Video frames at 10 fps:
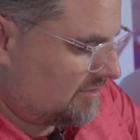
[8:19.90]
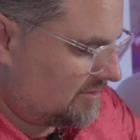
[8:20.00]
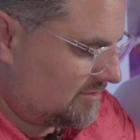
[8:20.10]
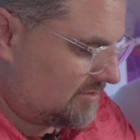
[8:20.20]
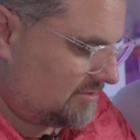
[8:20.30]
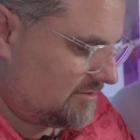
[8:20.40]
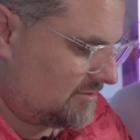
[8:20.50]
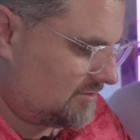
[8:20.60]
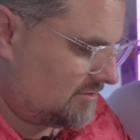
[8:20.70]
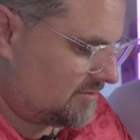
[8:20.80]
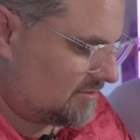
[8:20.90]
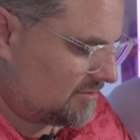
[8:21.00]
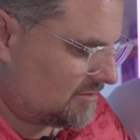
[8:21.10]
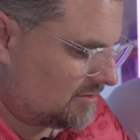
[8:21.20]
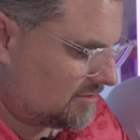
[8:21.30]

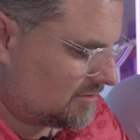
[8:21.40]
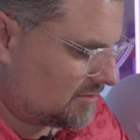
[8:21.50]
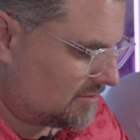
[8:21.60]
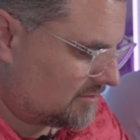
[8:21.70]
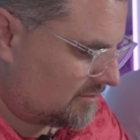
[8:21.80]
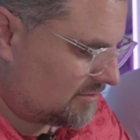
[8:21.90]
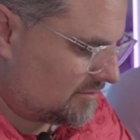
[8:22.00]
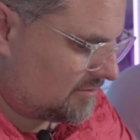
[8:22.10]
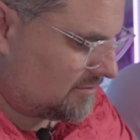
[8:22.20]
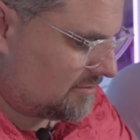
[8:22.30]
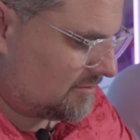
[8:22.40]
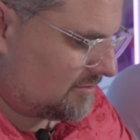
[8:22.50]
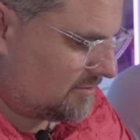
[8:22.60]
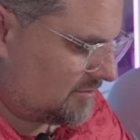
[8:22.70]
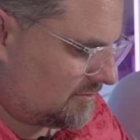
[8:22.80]

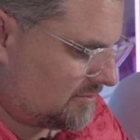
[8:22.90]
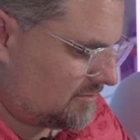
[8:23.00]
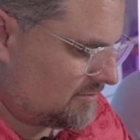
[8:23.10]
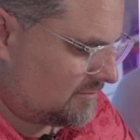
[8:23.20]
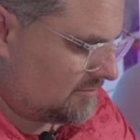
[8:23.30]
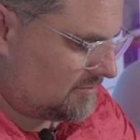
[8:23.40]
The person shown says nothing.